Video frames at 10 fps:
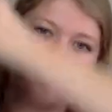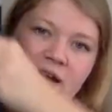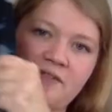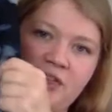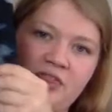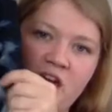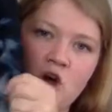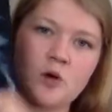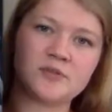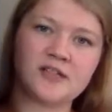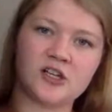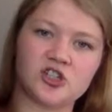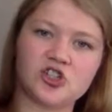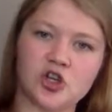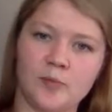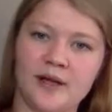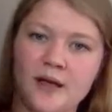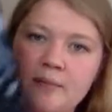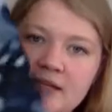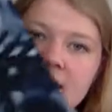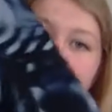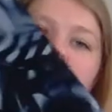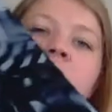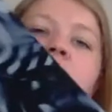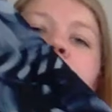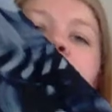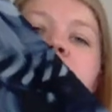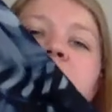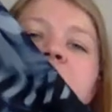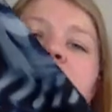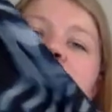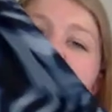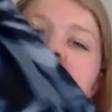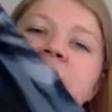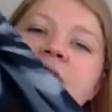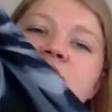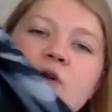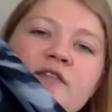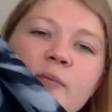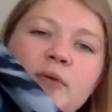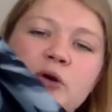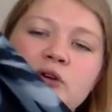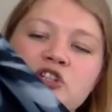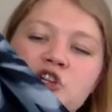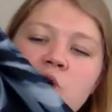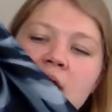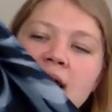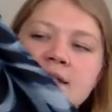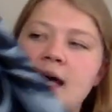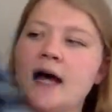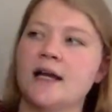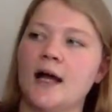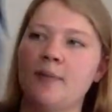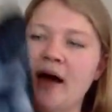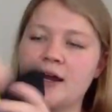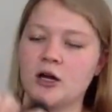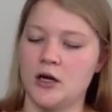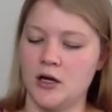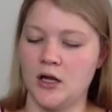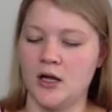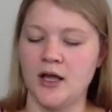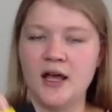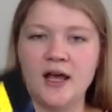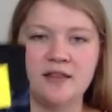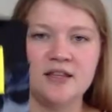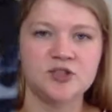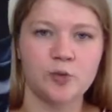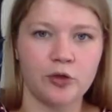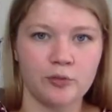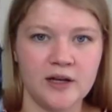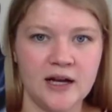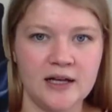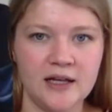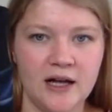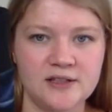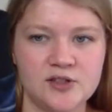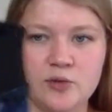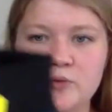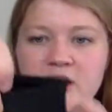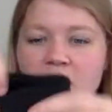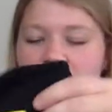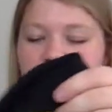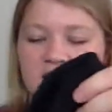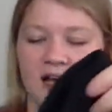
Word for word: They're made of a thick, almost like a scuba knit material. Full length, have sort of a bluish gray tie-dye pattern. And these were $3.99, so $3